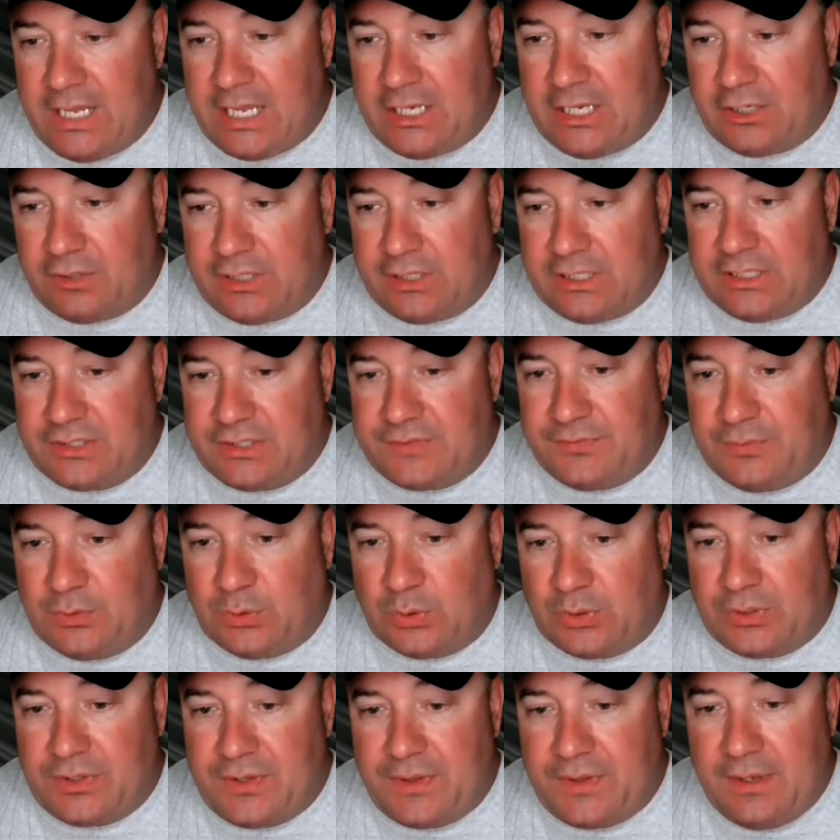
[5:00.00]
entering his
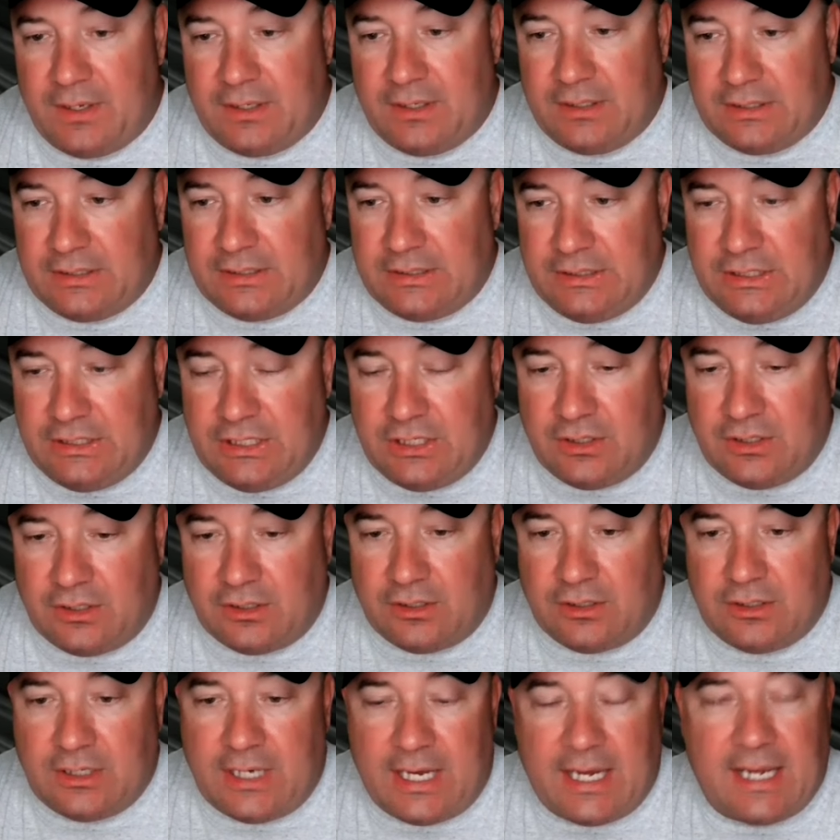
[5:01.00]
fourth
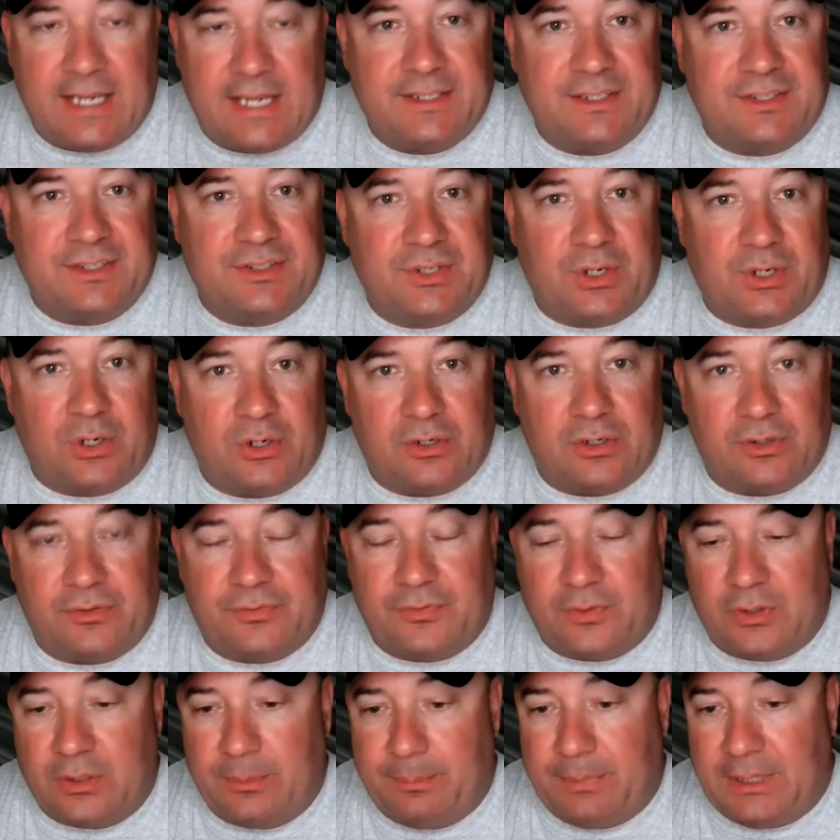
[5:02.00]
year as a starter
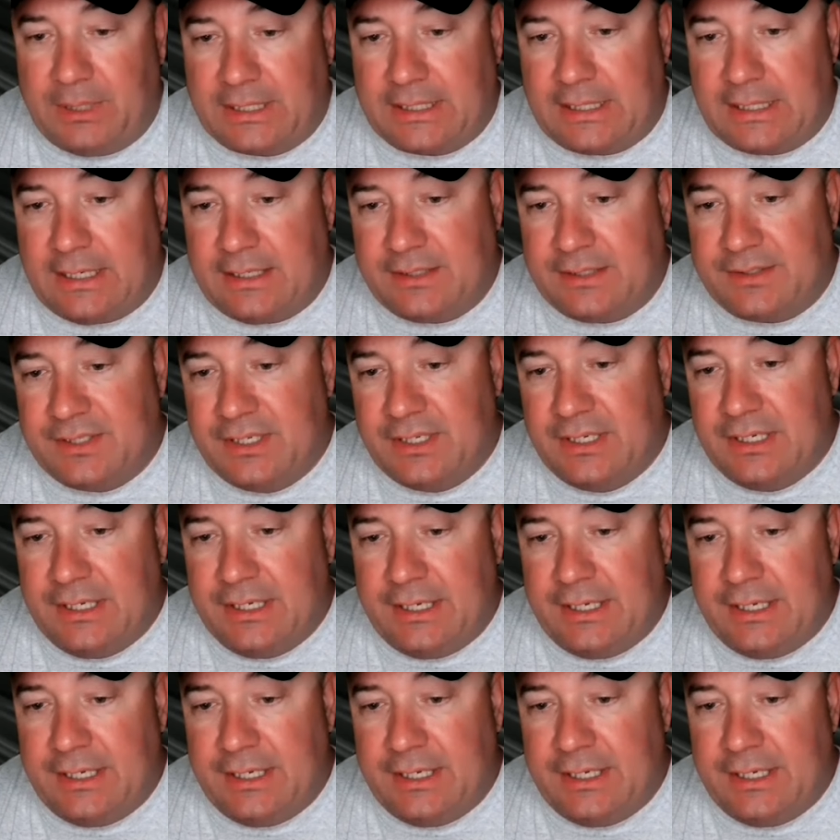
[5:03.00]
for the Buckeyes.